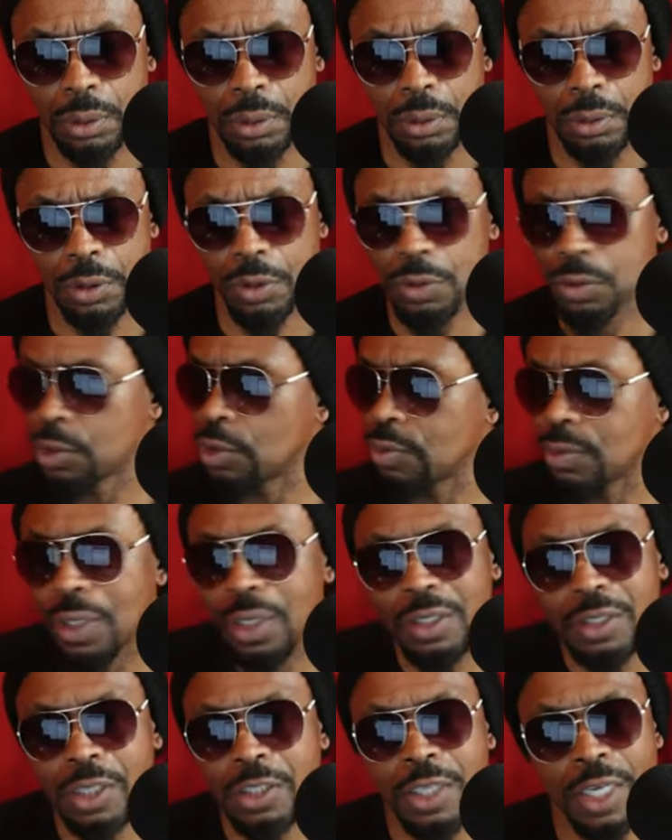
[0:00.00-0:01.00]
You, you
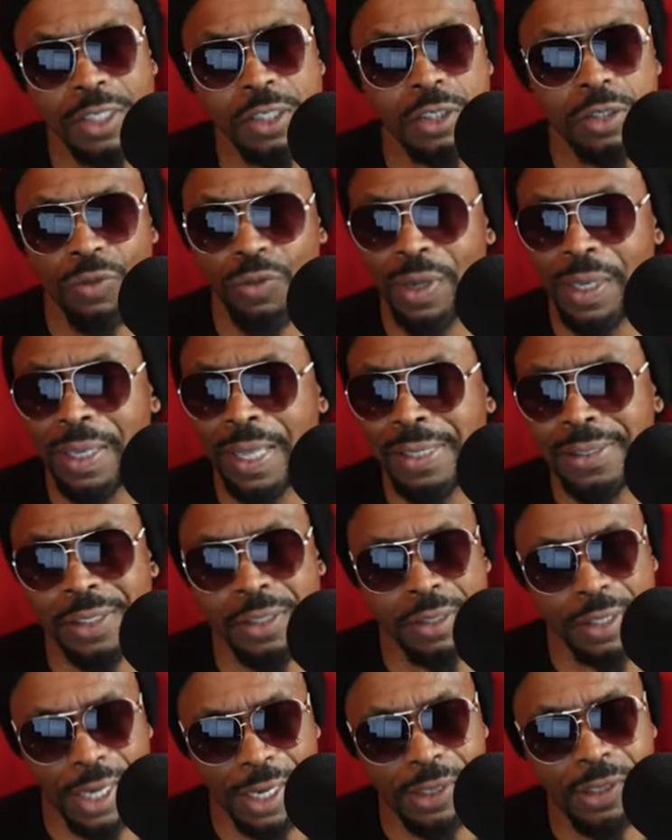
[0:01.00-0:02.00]
need this history lesson
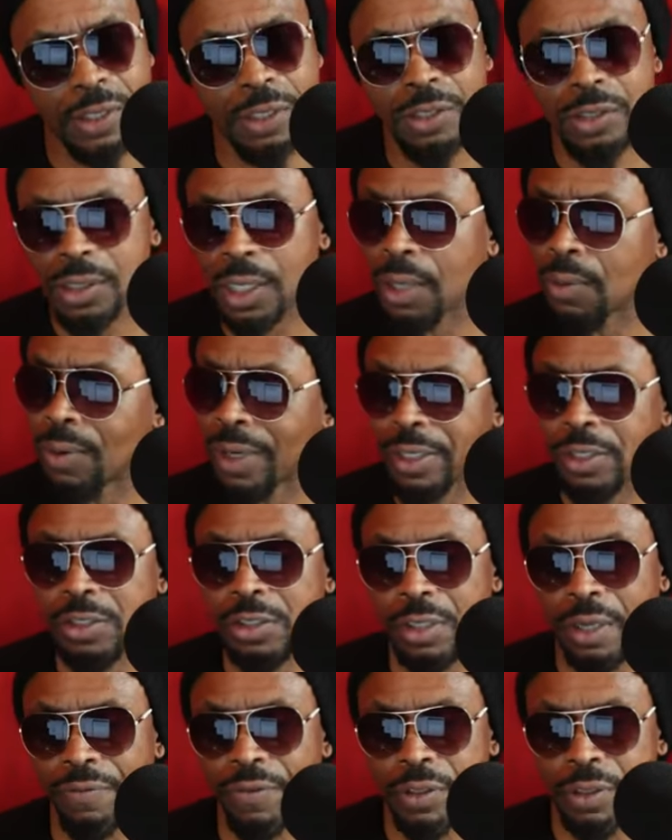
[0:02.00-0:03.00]
to understand why this
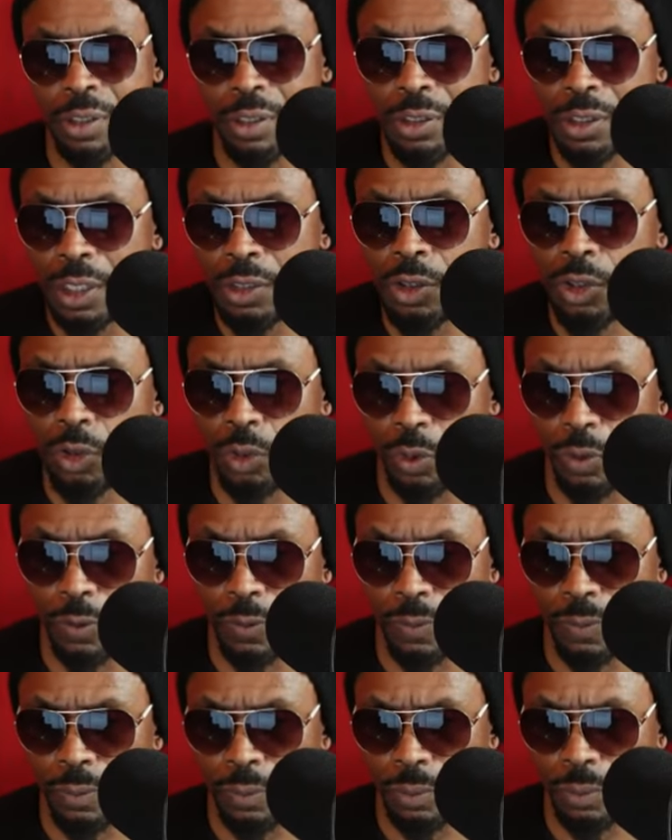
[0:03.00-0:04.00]
stuff is essential.
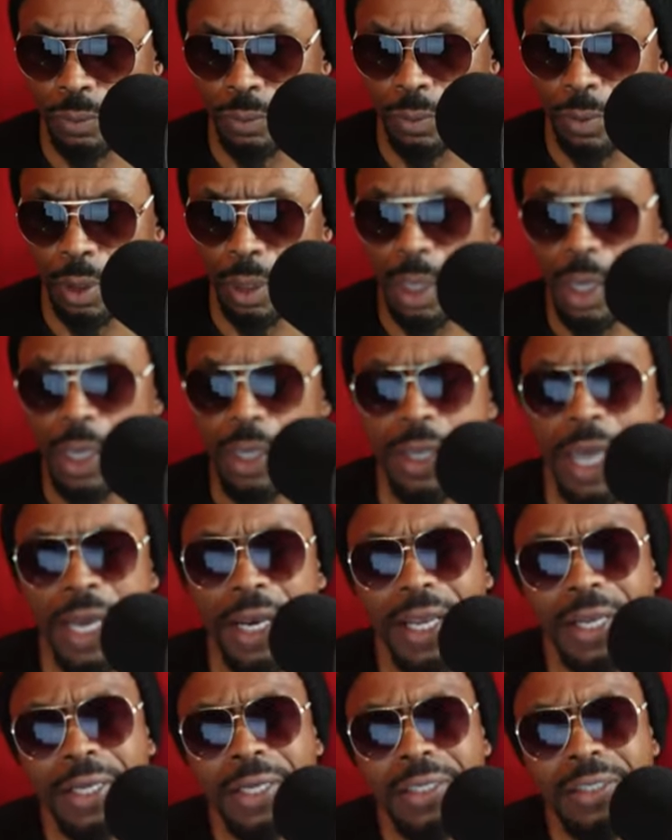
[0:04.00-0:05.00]
Yet
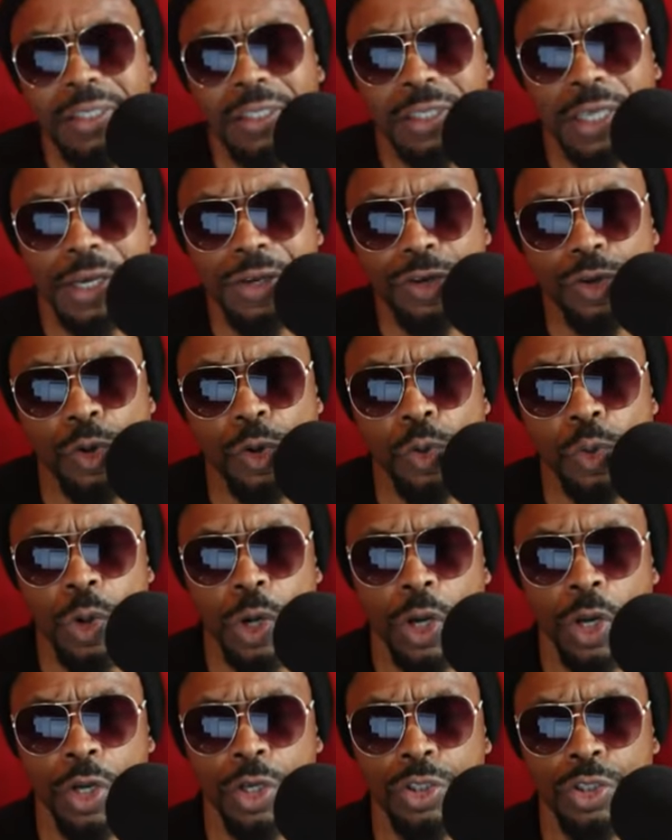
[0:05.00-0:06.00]
it continued
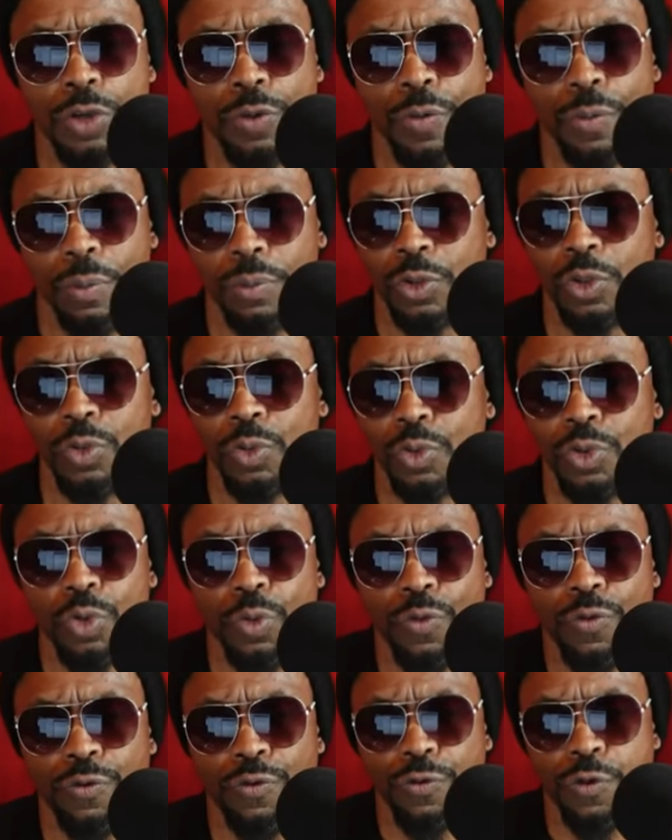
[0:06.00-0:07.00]
to, to, to
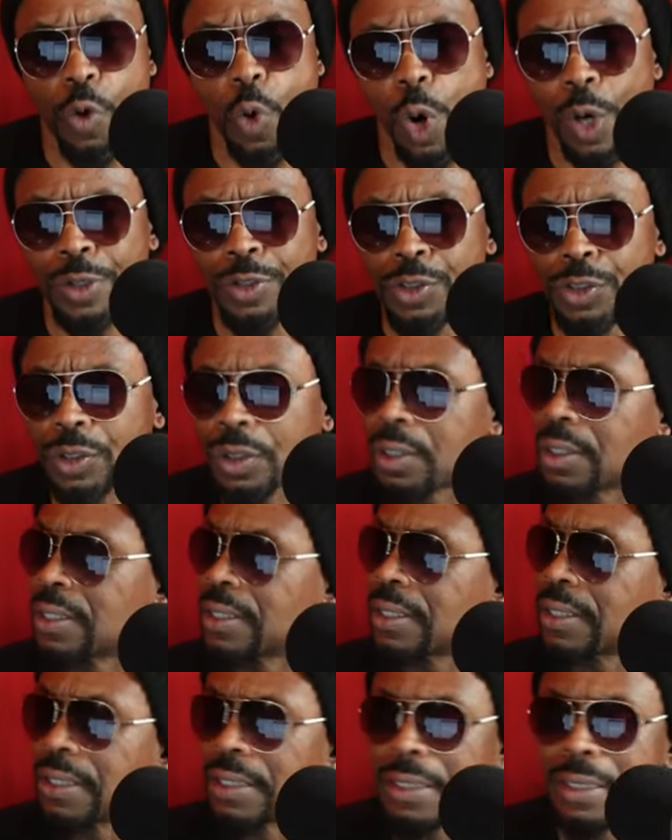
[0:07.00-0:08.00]
force
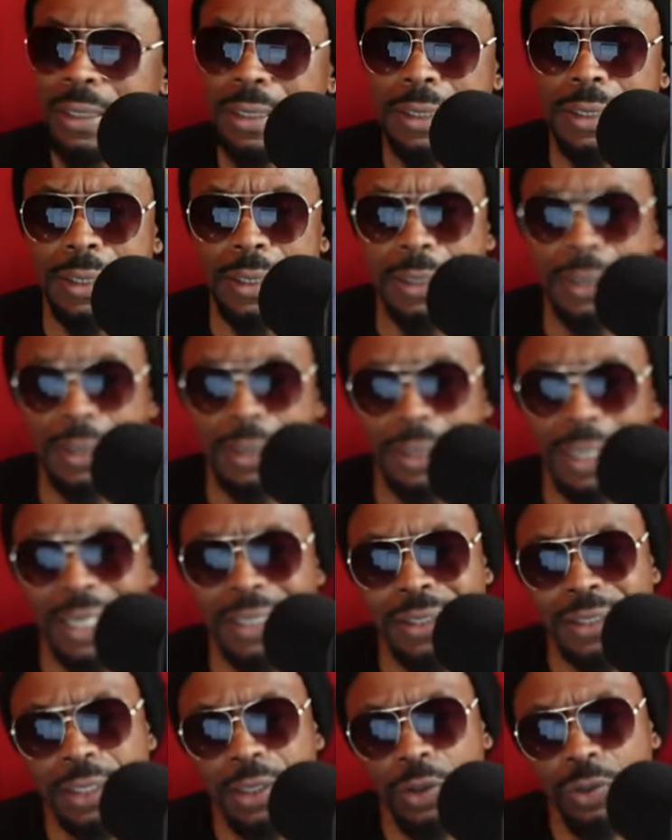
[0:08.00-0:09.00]

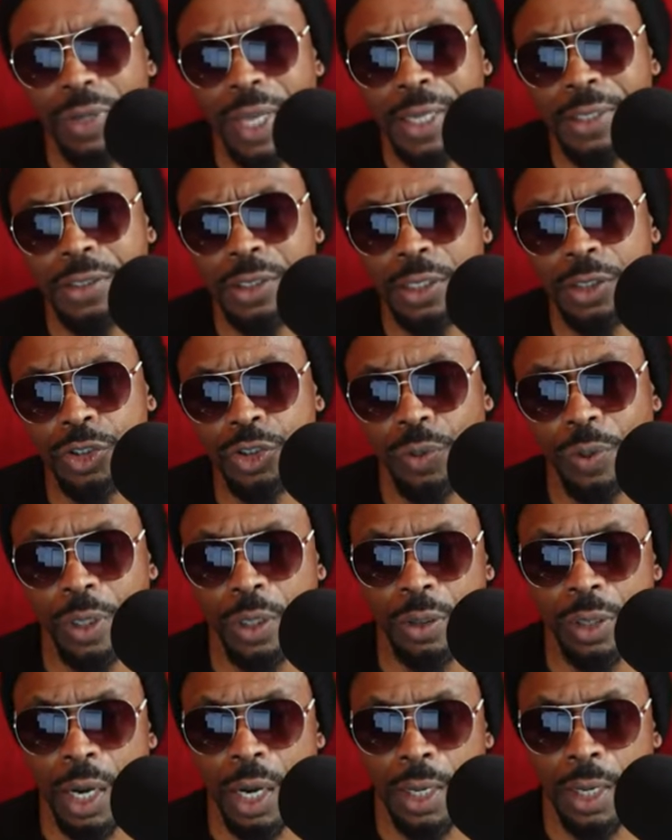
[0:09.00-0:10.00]
until nineteen
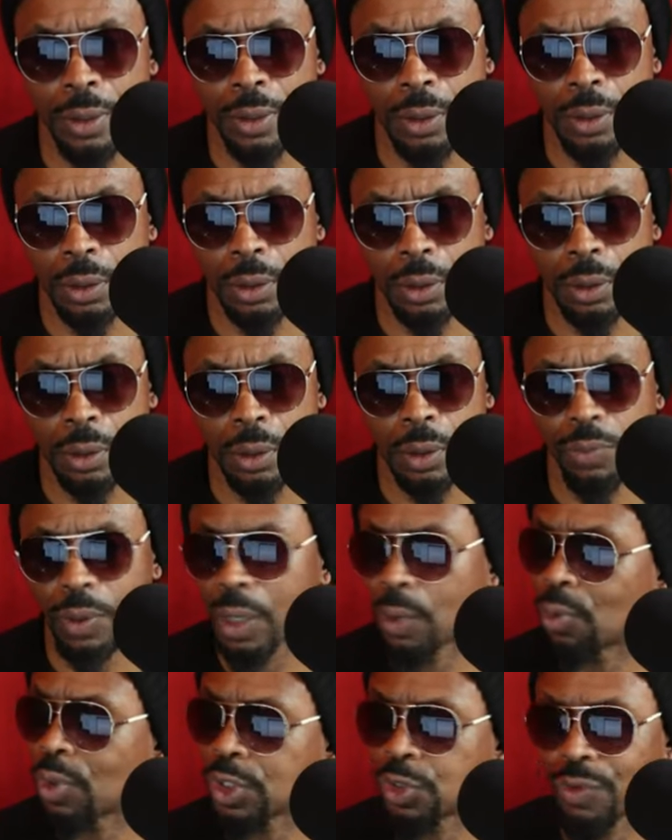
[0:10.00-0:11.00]
twenty-nine, when
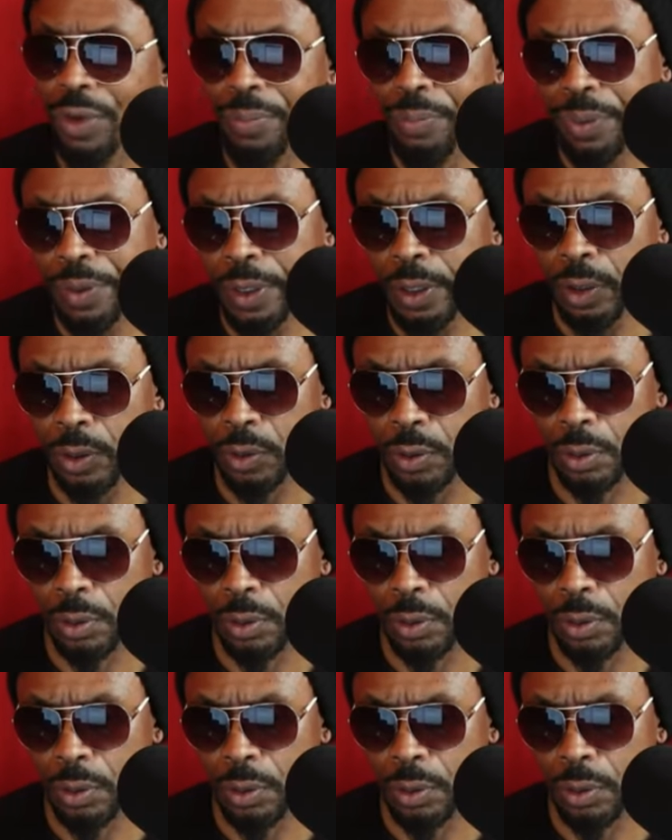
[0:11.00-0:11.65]
it was repealed.